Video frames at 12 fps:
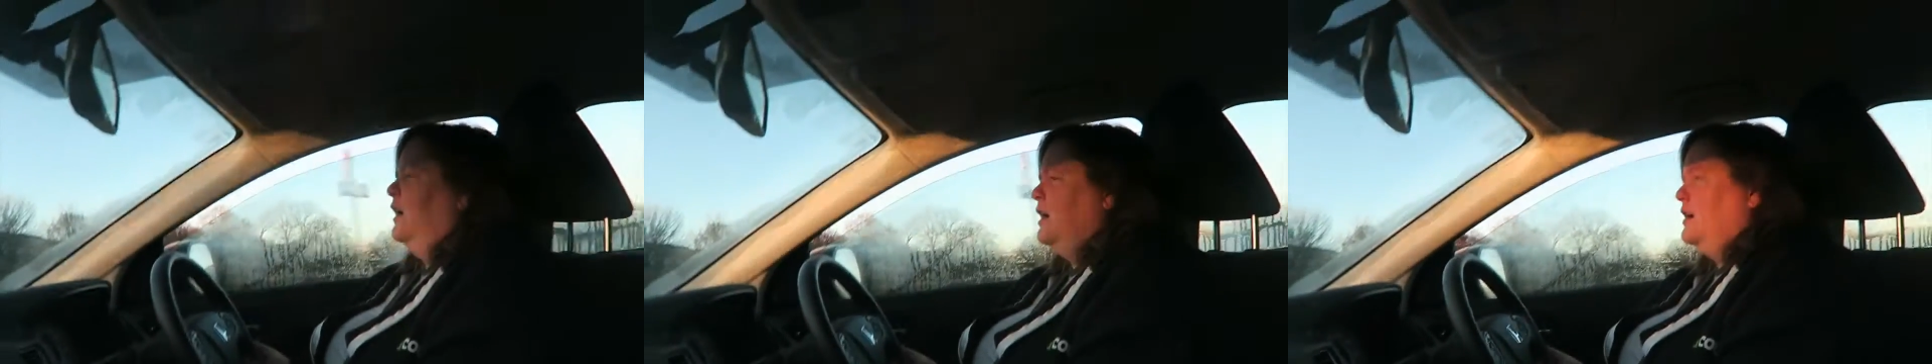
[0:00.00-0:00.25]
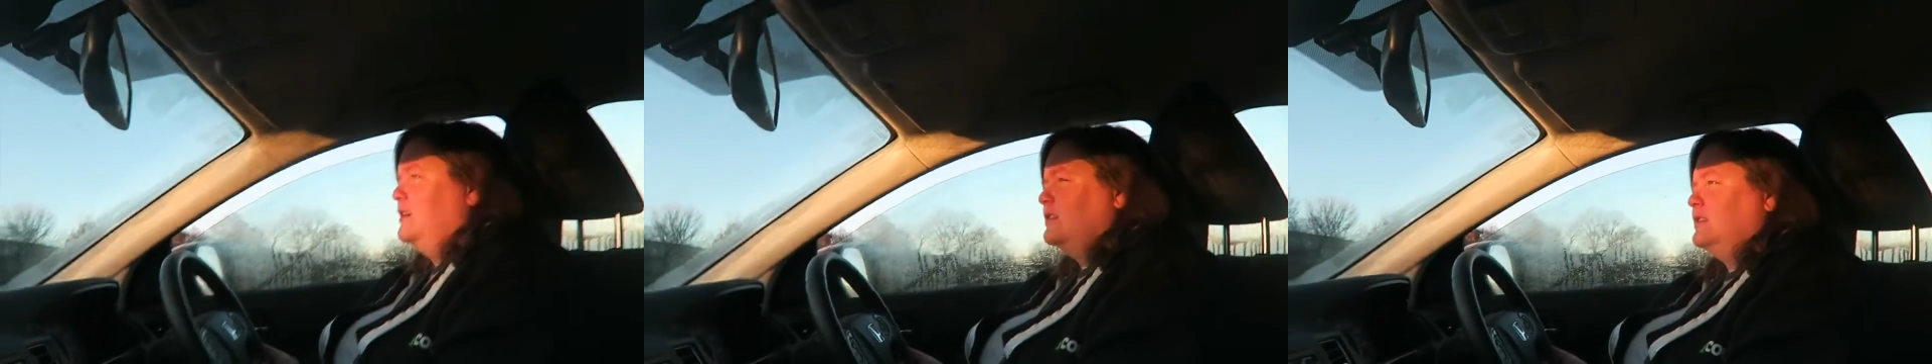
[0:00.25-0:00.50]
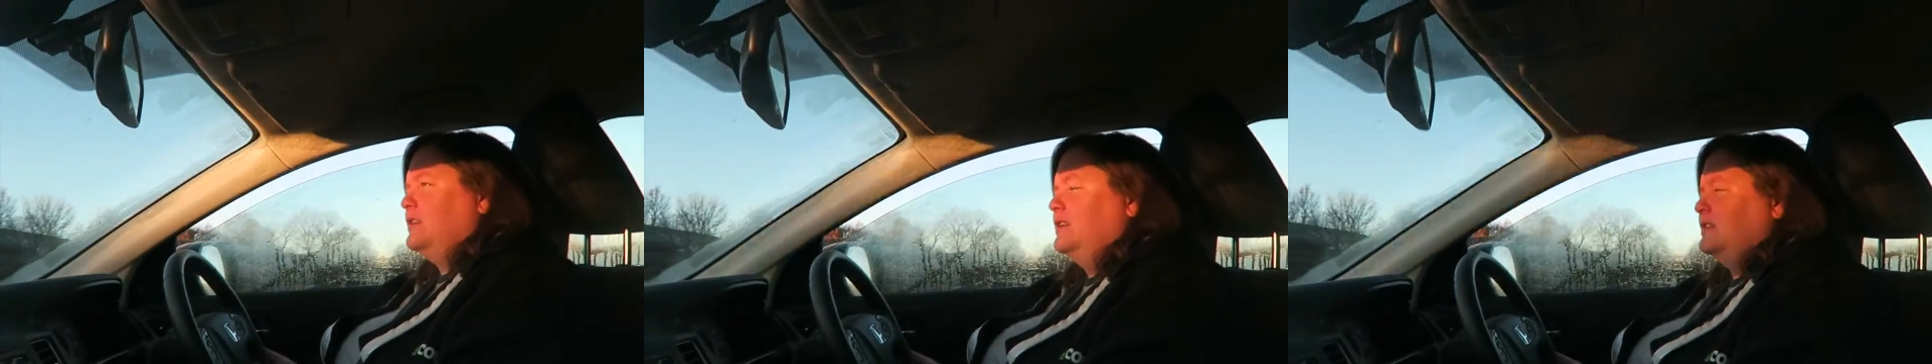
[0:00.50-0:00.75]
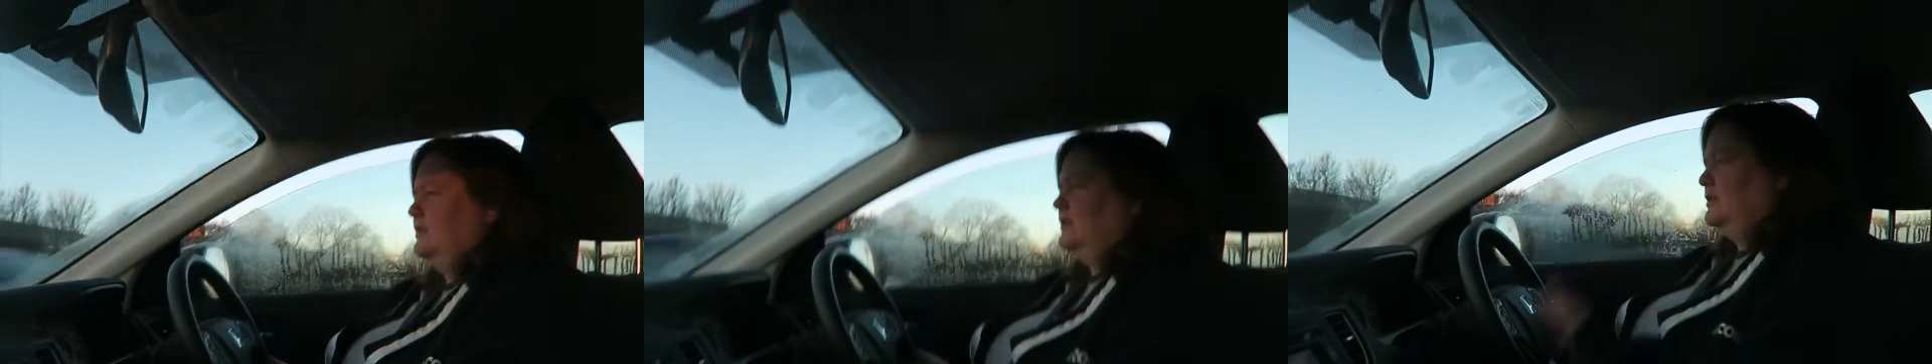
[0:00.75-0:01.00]
Hugs.
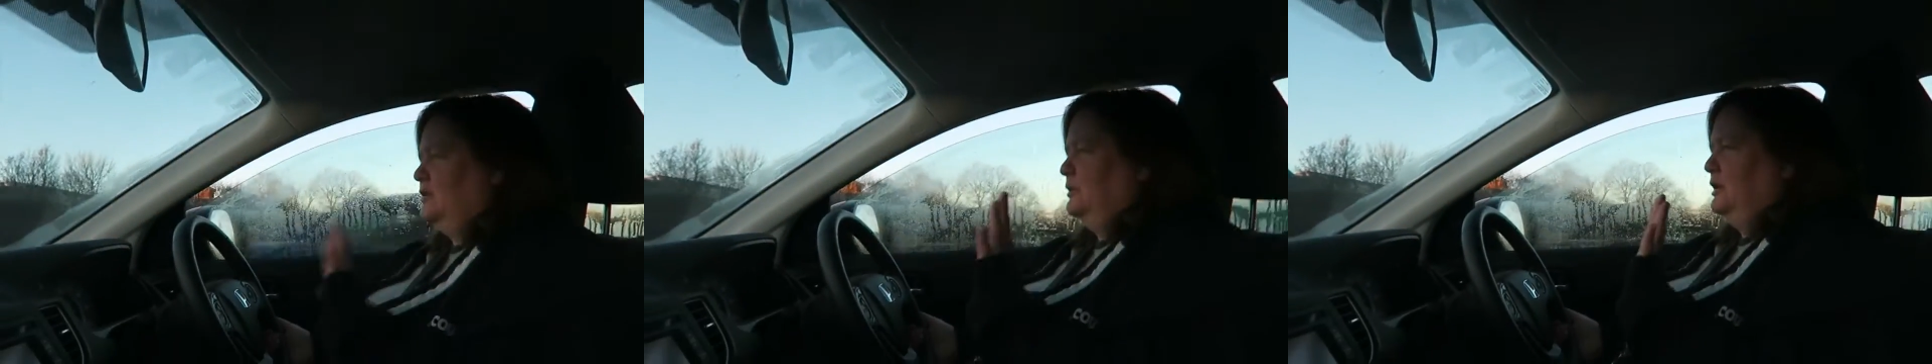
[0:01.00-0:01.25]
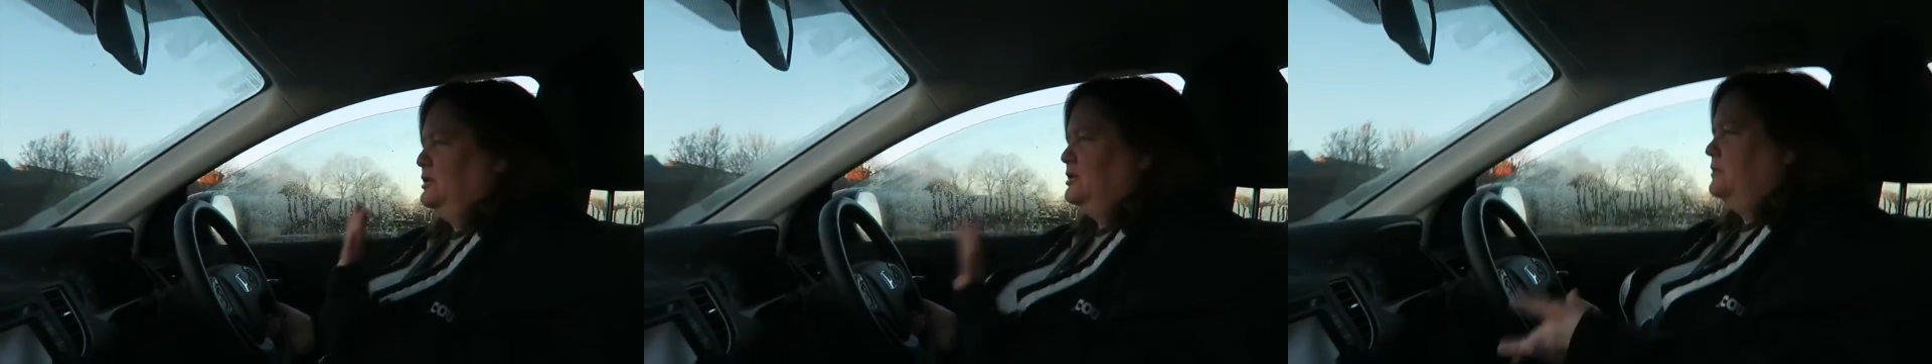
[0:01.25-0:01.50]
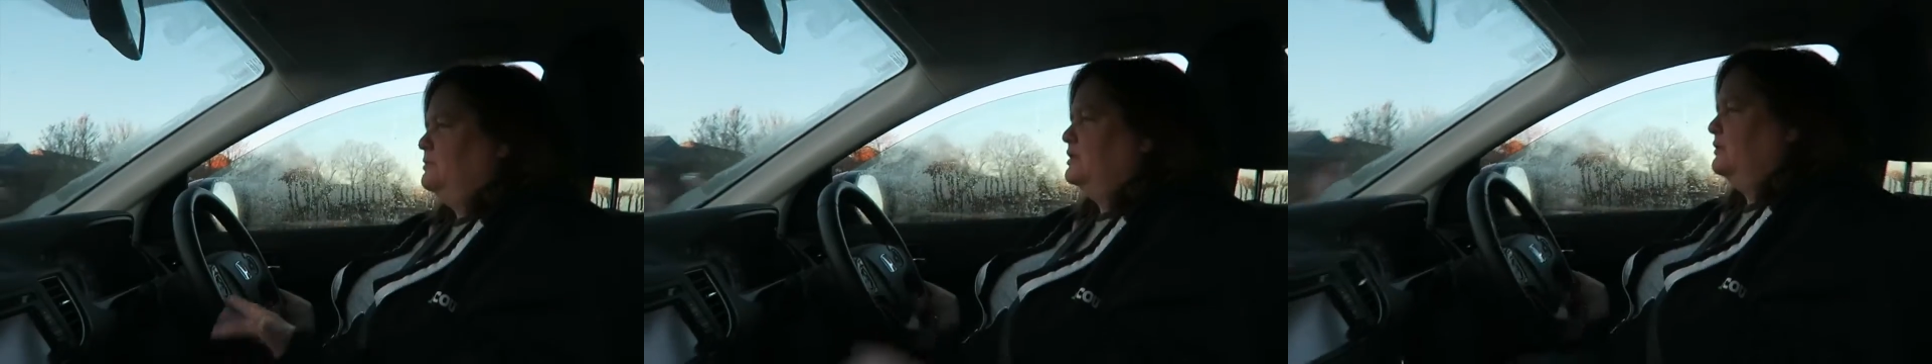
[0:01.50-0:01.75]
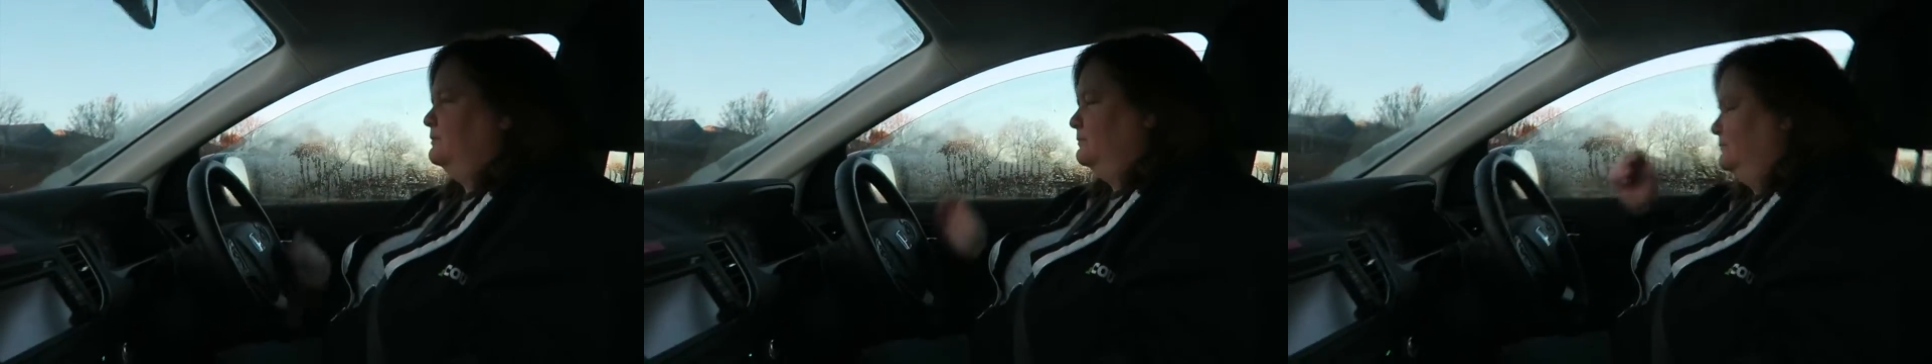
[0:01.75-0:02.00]
Kisses do me
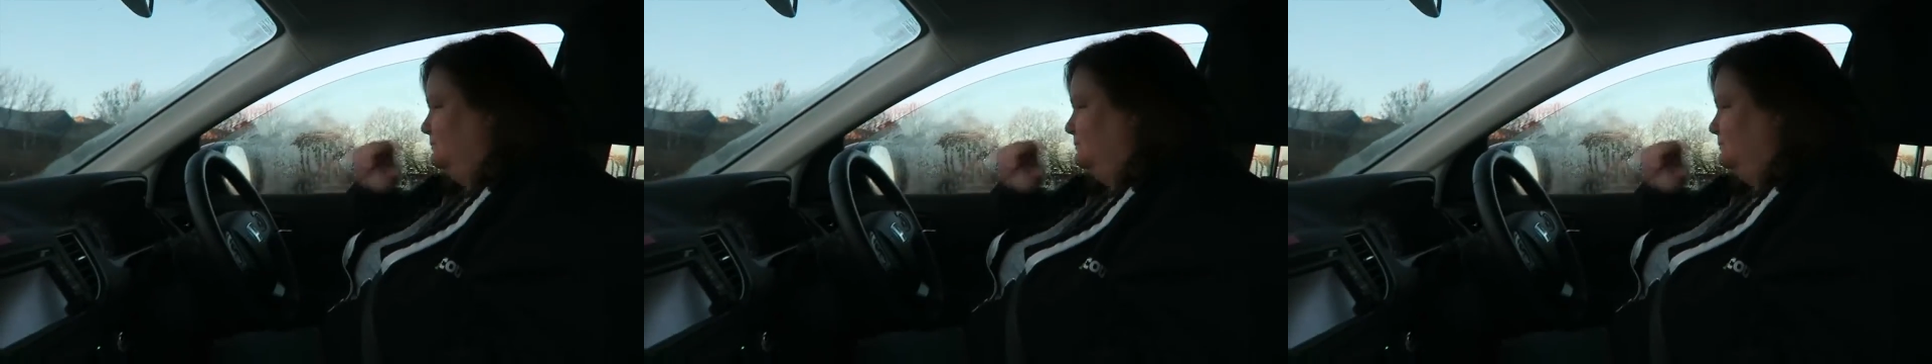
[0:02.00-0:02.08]
germs.